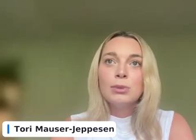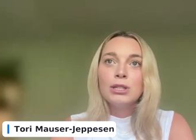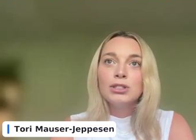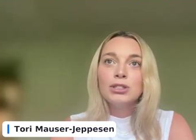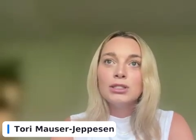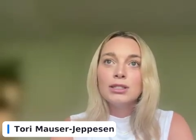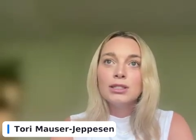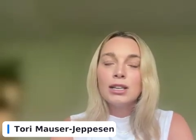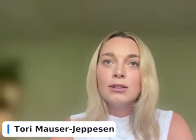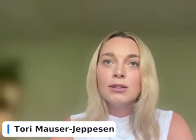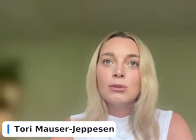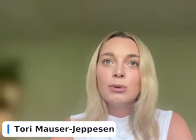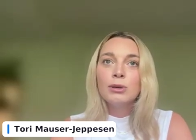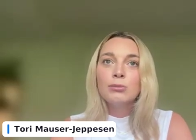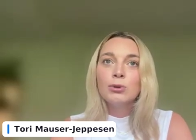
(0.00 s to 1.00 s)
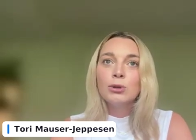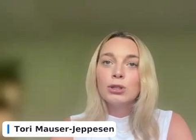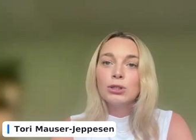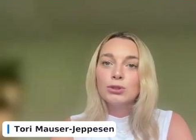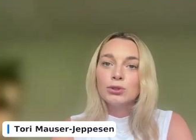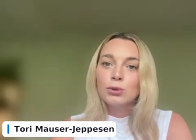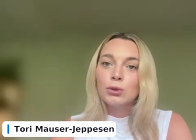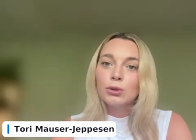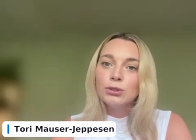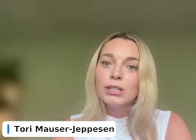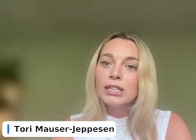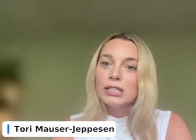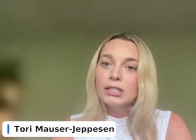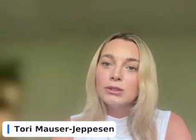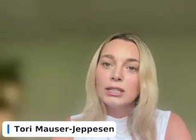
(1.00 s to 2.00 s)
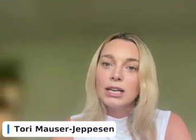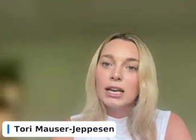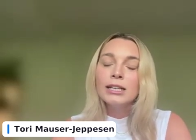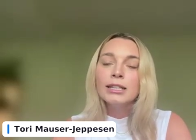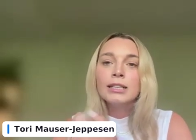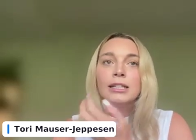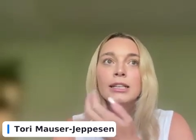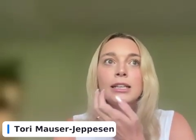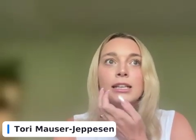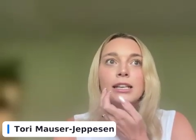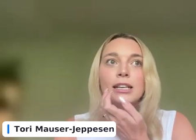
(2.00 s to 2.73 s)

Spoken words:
but just a little bit more controlled, like you said.